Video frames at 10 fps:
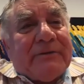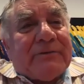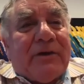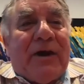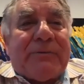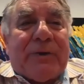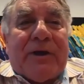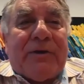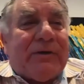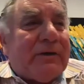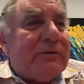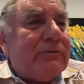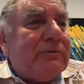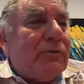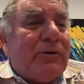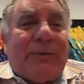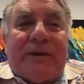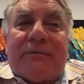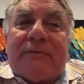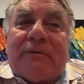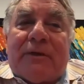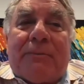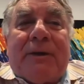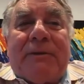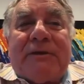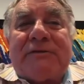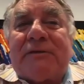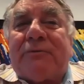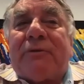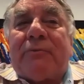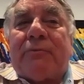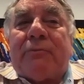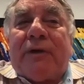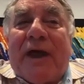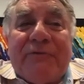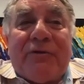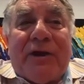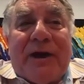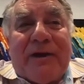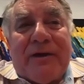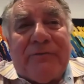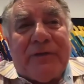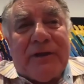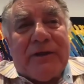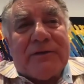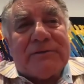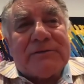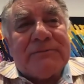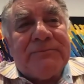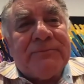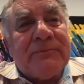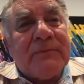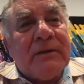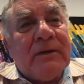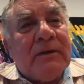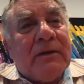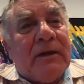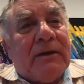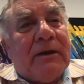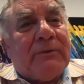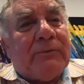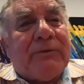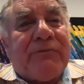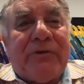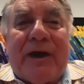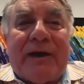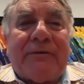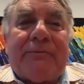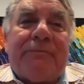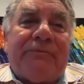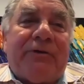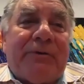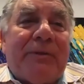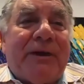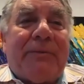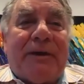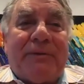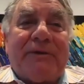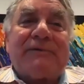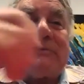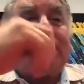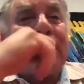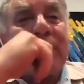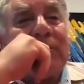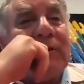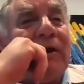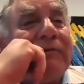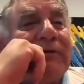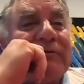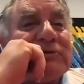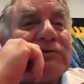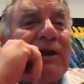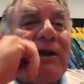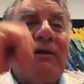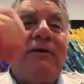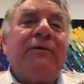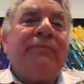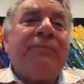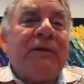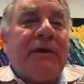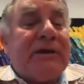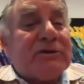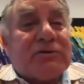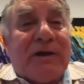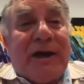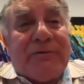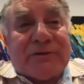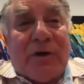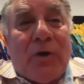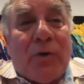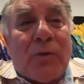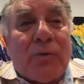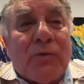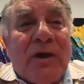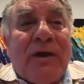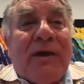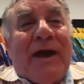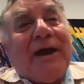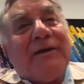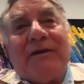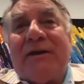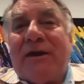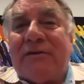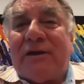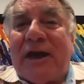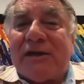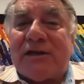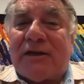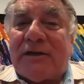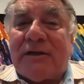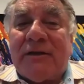Tonight we're going to talk about the babies that we have created over the years. And we've created very many babies, both in IVF Australia, in Australia as a whole, and internationally.